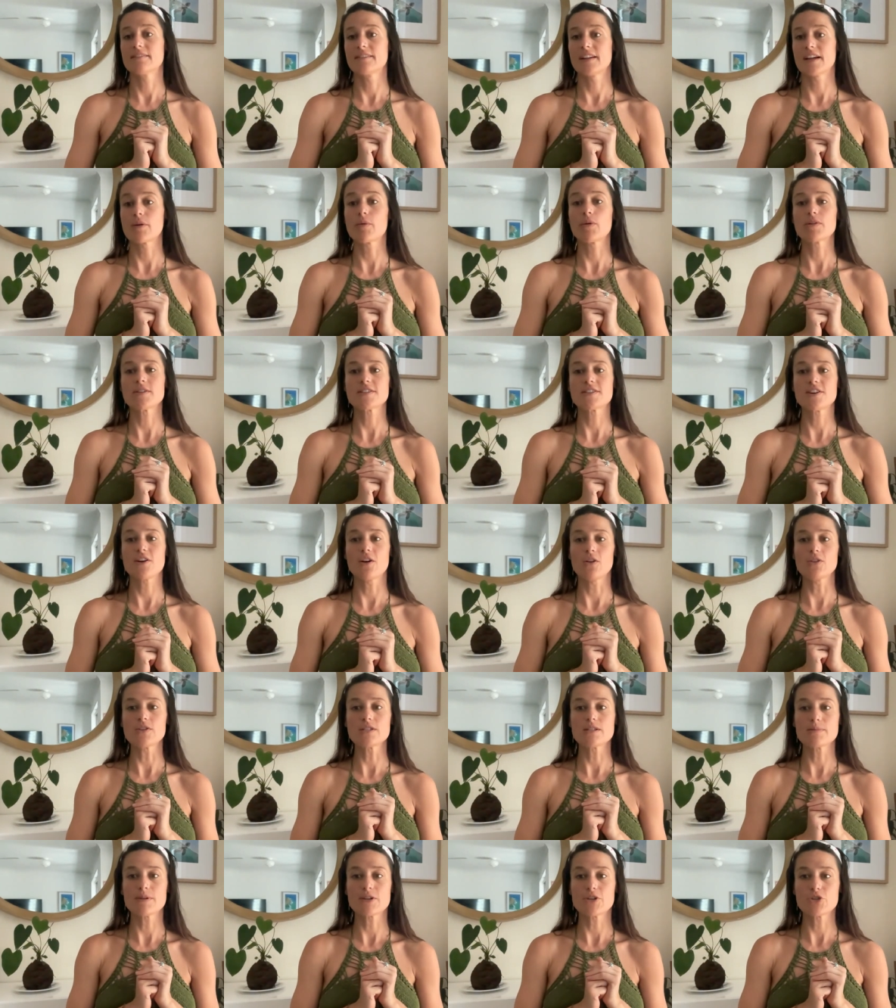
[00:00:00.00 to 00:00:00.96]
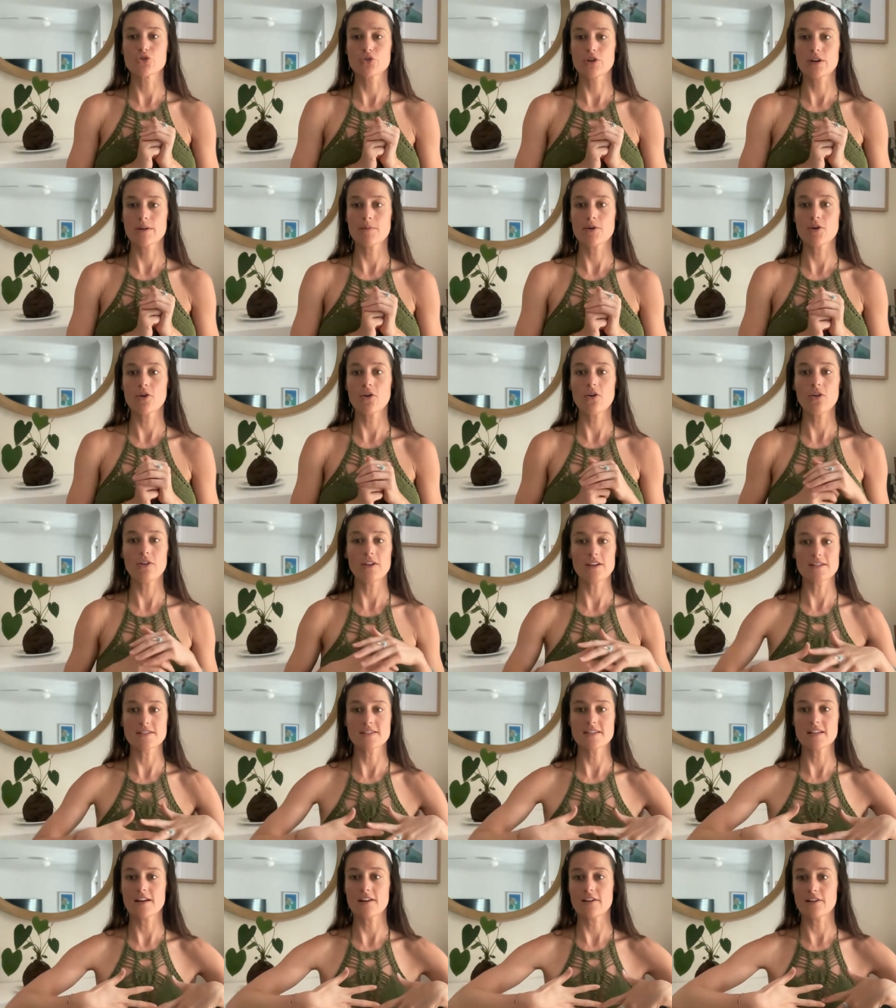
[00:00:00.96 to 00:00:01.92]
Like, what's the ultimate dream goal
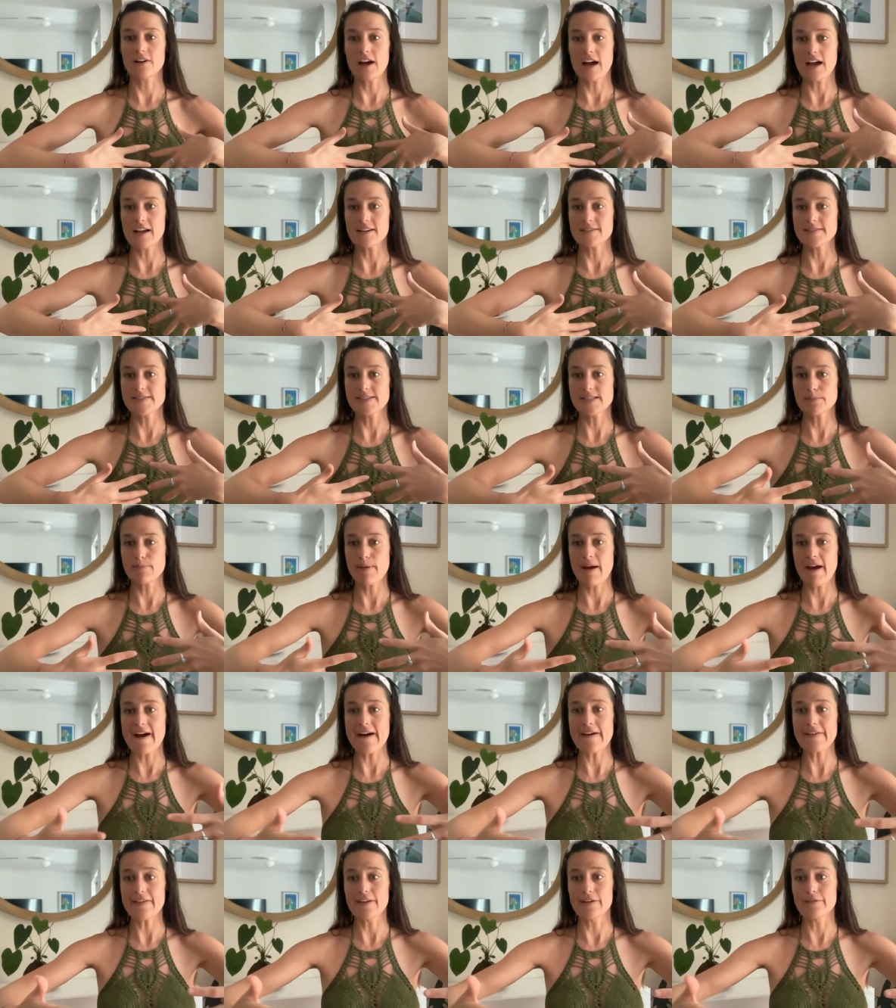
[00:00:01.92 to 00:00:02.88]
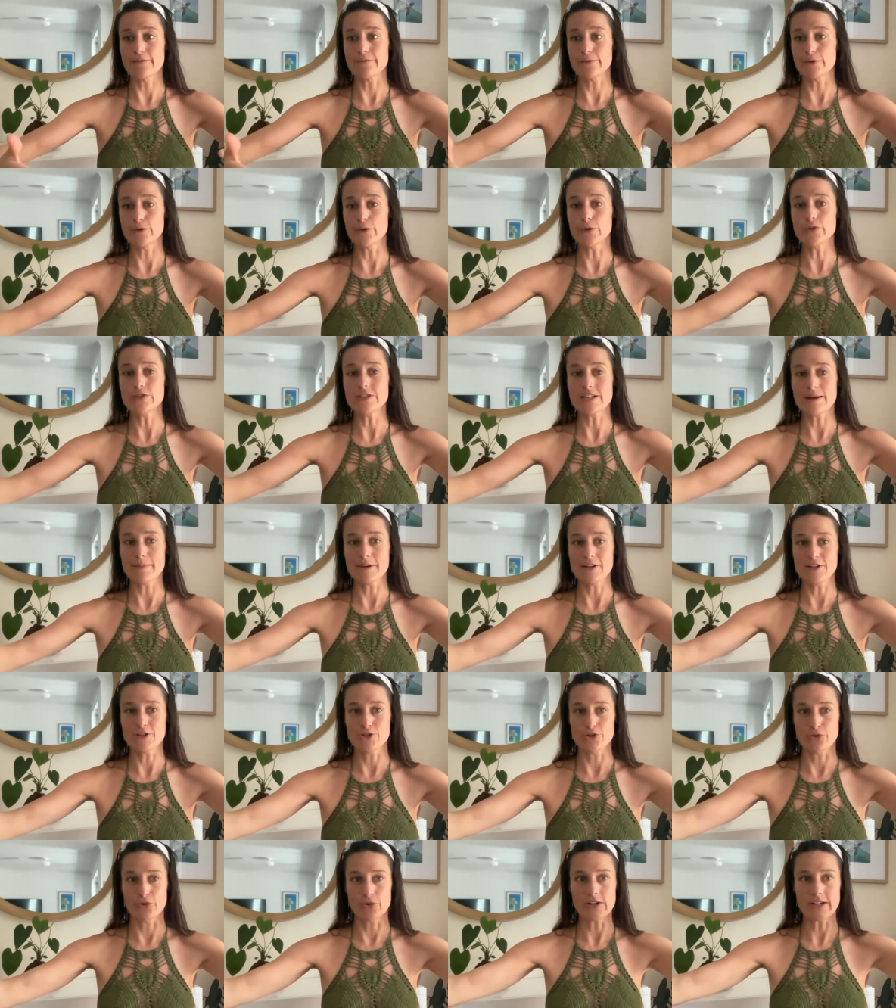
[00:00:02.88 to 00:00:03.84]
is that as this path unfolds, I'm
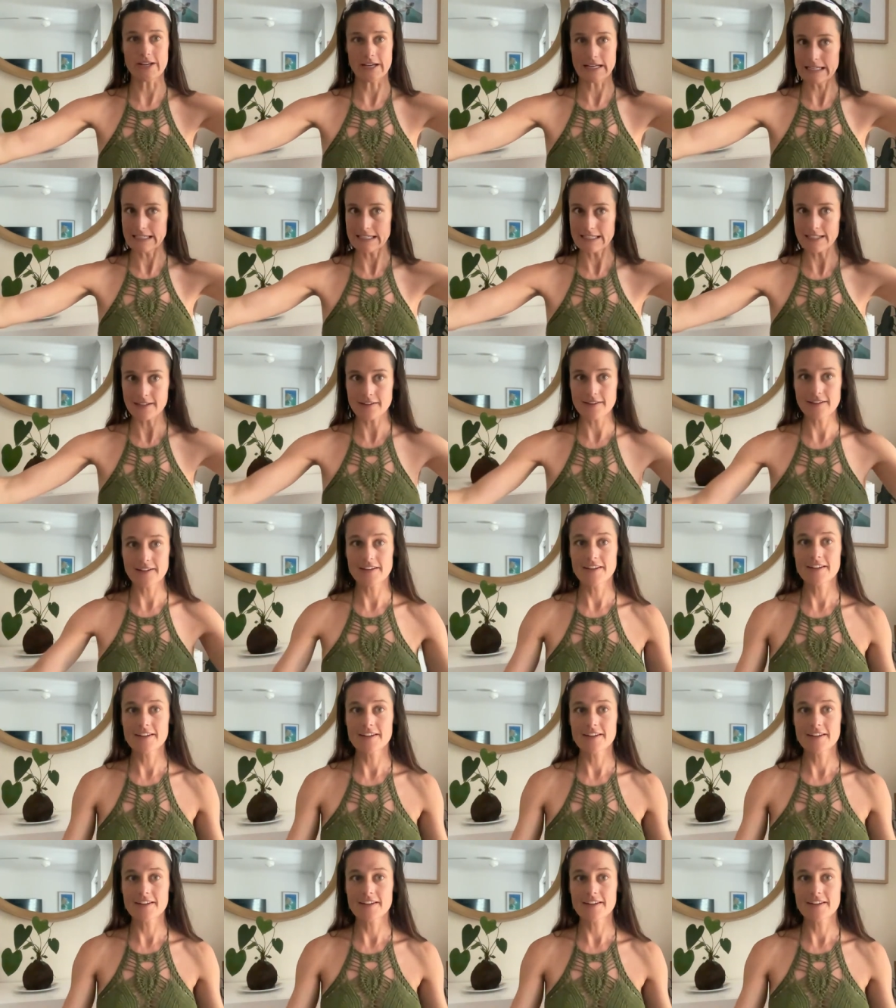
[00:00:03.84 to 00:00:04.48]
enjoying it